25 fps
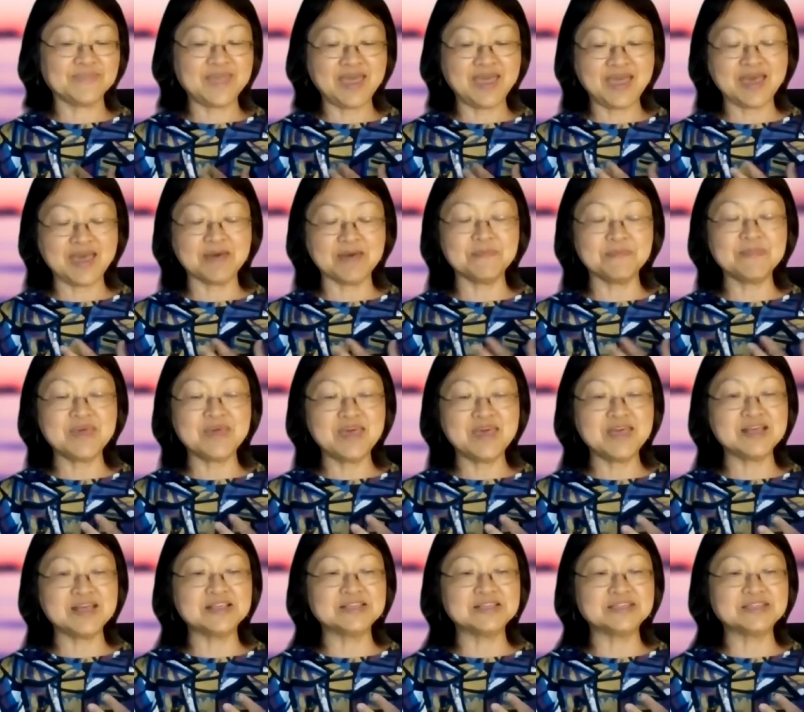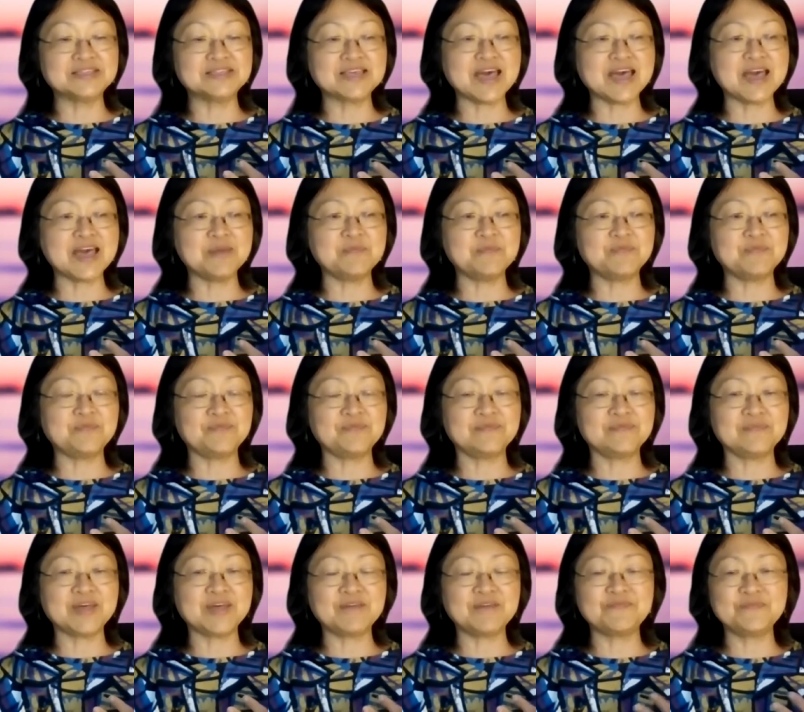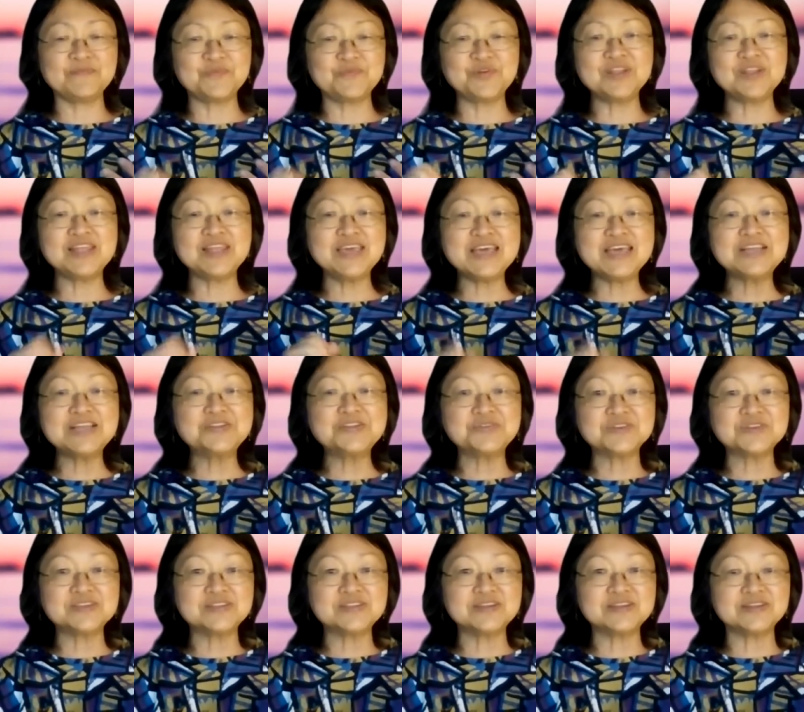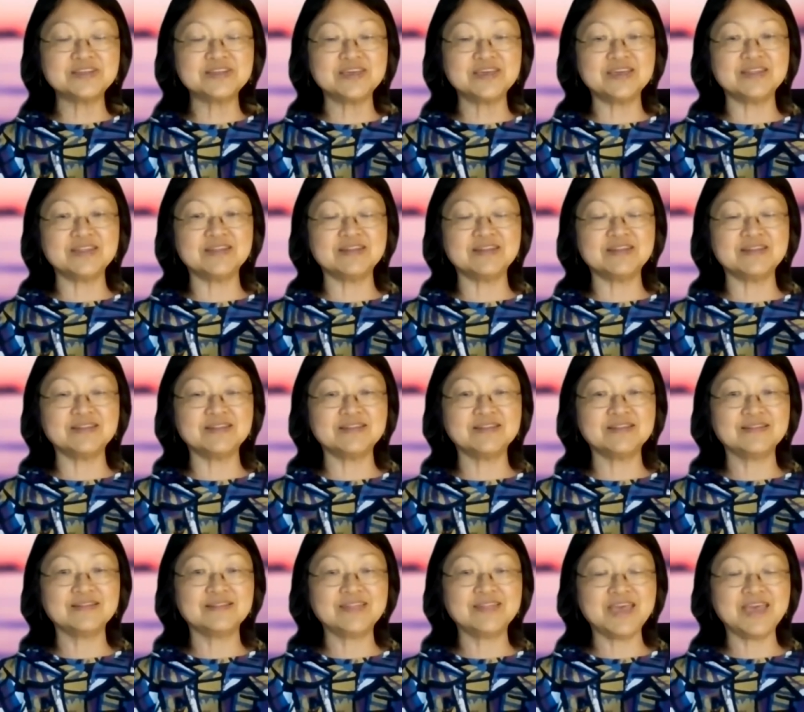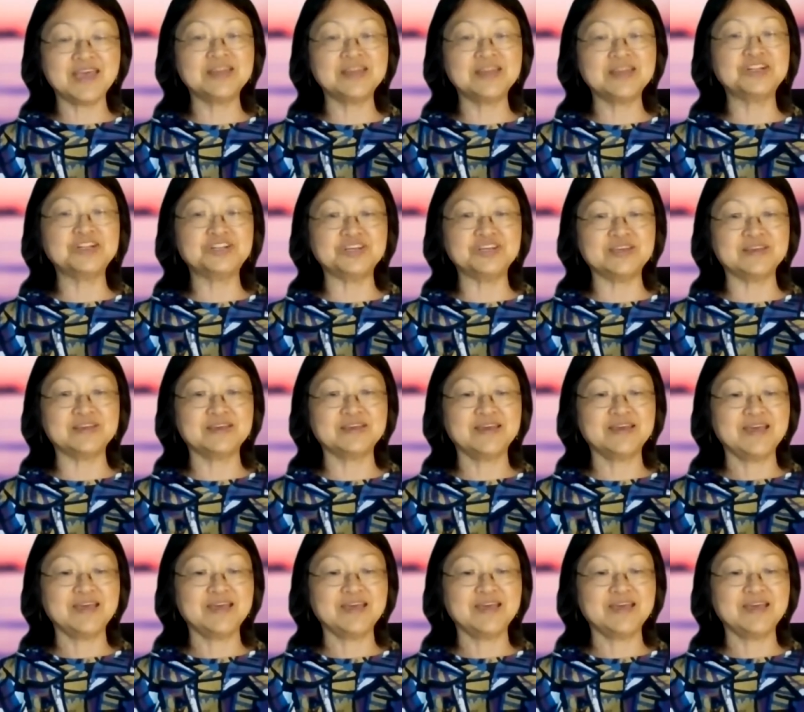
am is I'm really interested in energy.